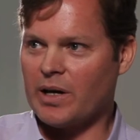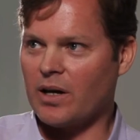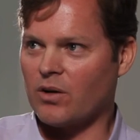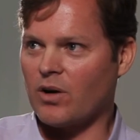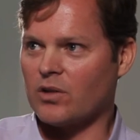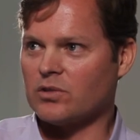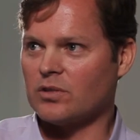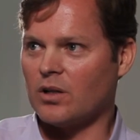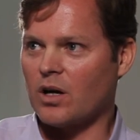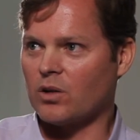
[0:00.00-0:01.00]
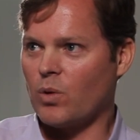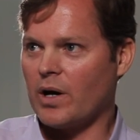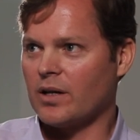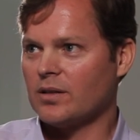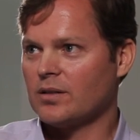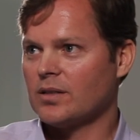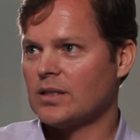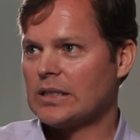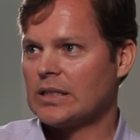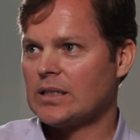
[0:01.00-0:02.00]
had across along the way.
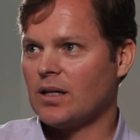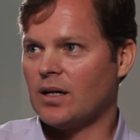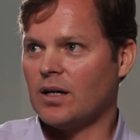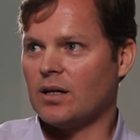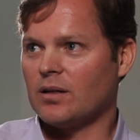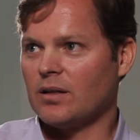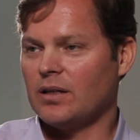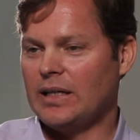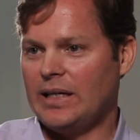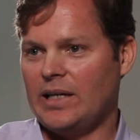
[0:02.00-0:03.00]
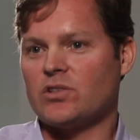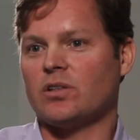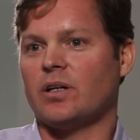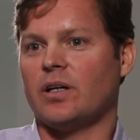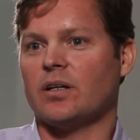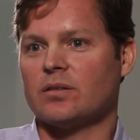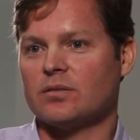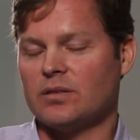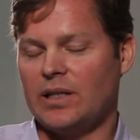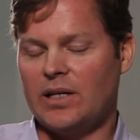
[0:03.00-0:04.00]
Uh, easily,
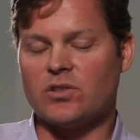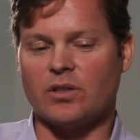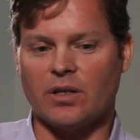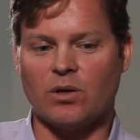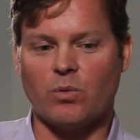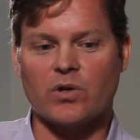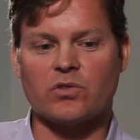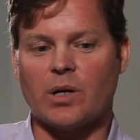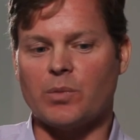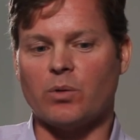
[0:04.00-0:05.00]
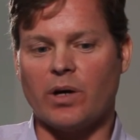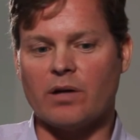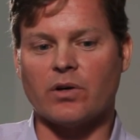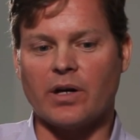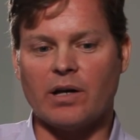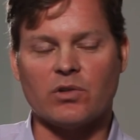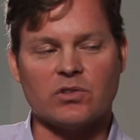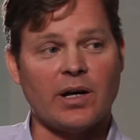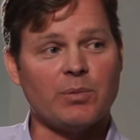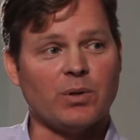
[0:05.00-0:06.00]
easily the worst demo we ever gave was
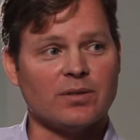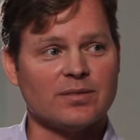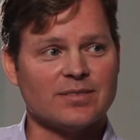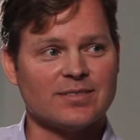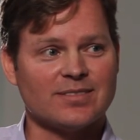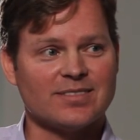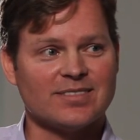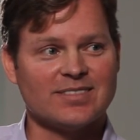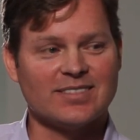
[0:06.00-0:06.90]
to Apple. Really?